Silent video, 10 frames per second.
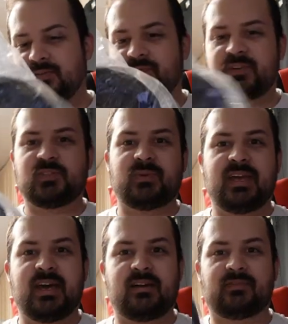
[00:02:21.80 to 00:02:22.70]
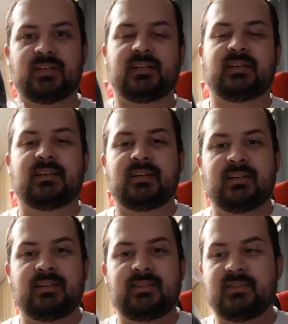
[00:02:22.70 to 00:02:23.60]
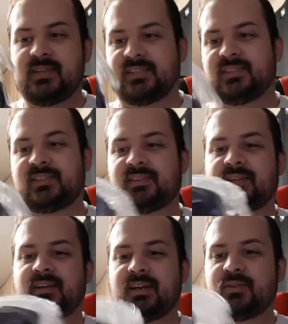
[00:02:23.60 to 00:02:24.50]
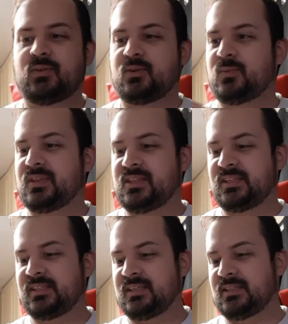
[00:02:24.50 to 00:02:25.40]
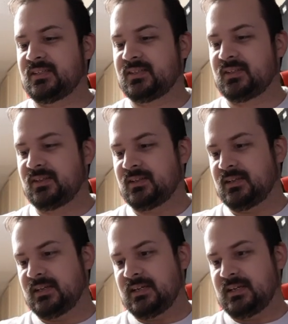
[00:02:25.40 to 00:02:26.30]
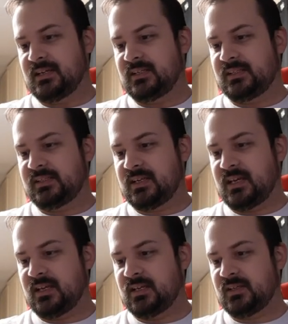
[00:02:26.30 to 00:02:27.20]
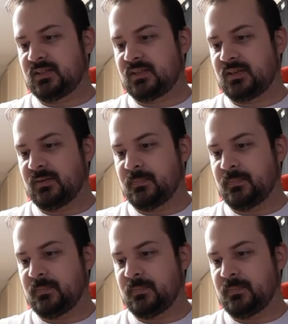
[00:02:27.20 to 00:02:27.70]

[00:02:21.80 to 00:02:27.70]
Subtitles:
first we have this. I don't know what this is. It says